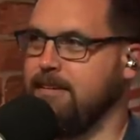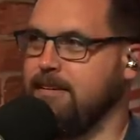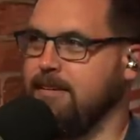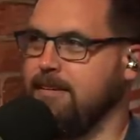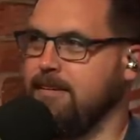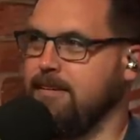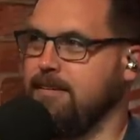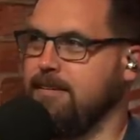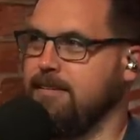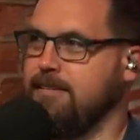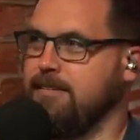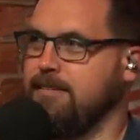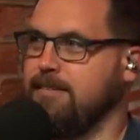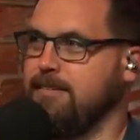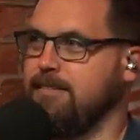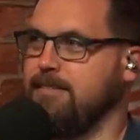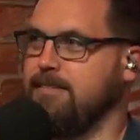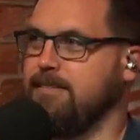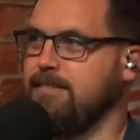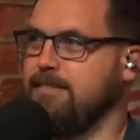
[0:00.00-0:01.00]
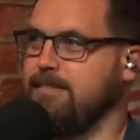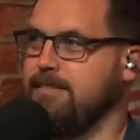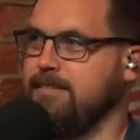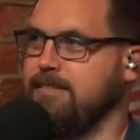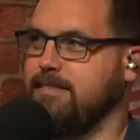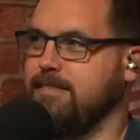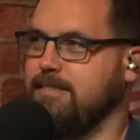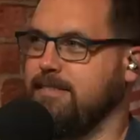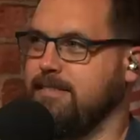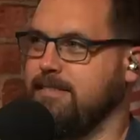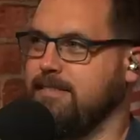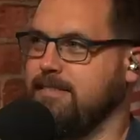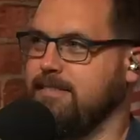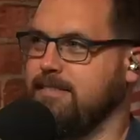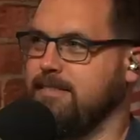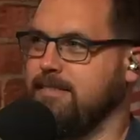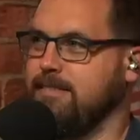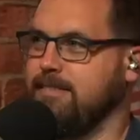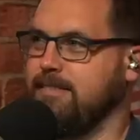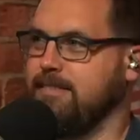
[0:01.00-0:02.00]

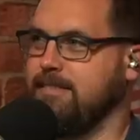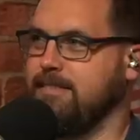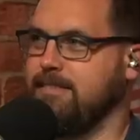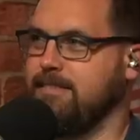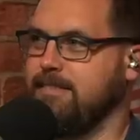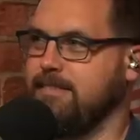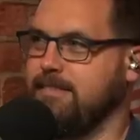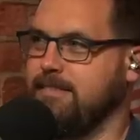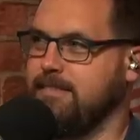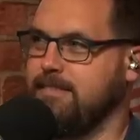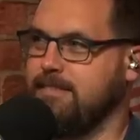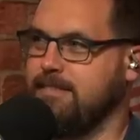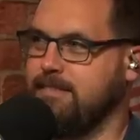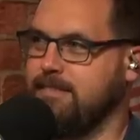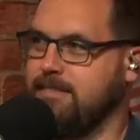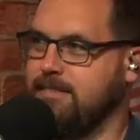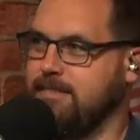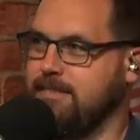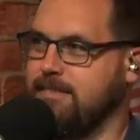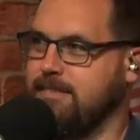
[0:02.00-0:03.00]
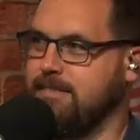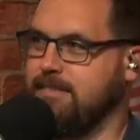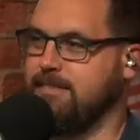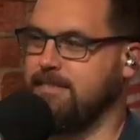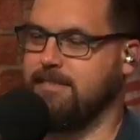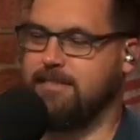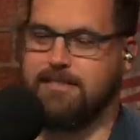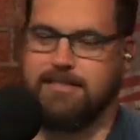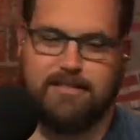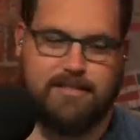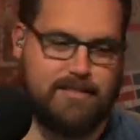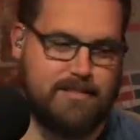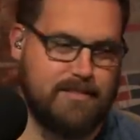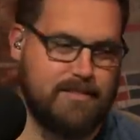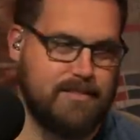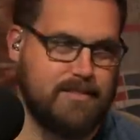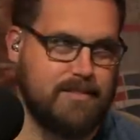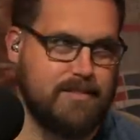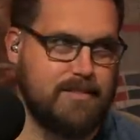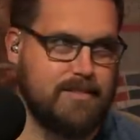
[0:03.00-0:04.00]

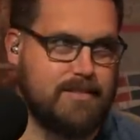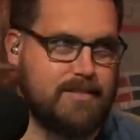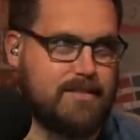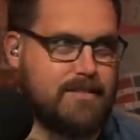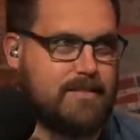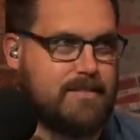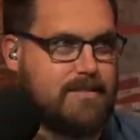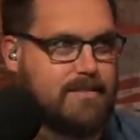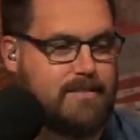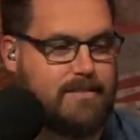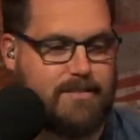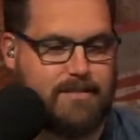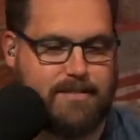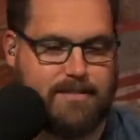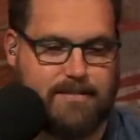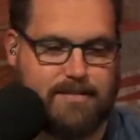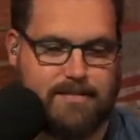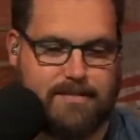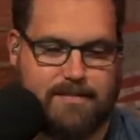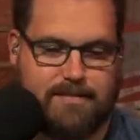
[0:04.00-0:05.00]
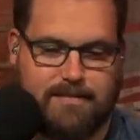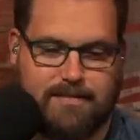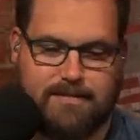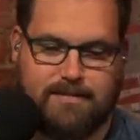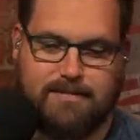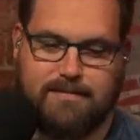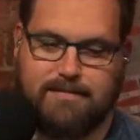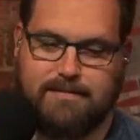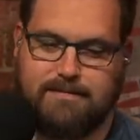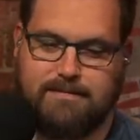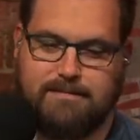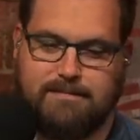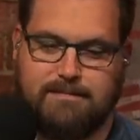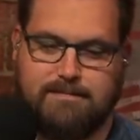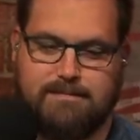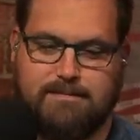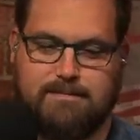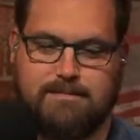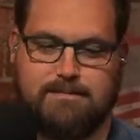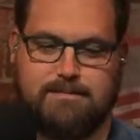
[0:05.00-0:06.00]

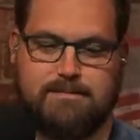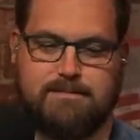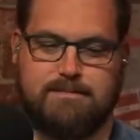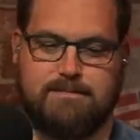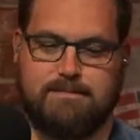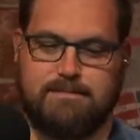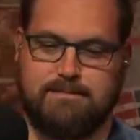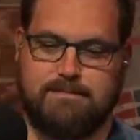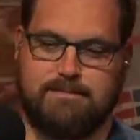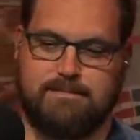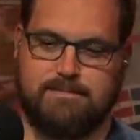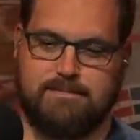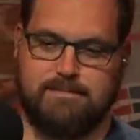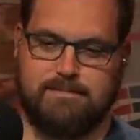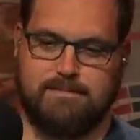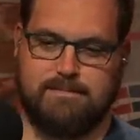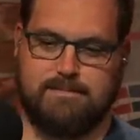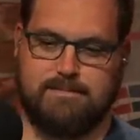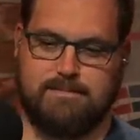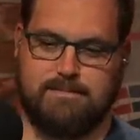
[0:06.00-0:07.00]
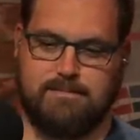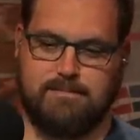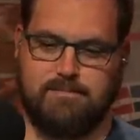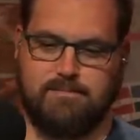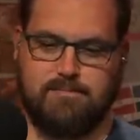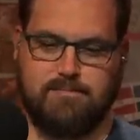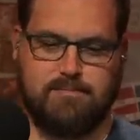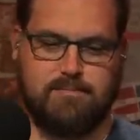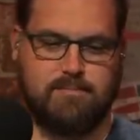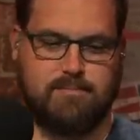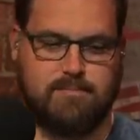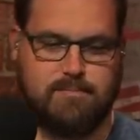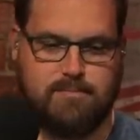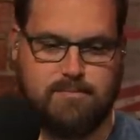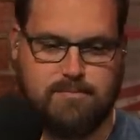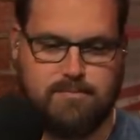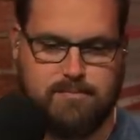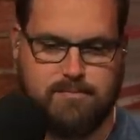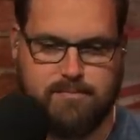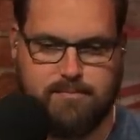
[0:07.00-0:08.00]
The person shown says nothing.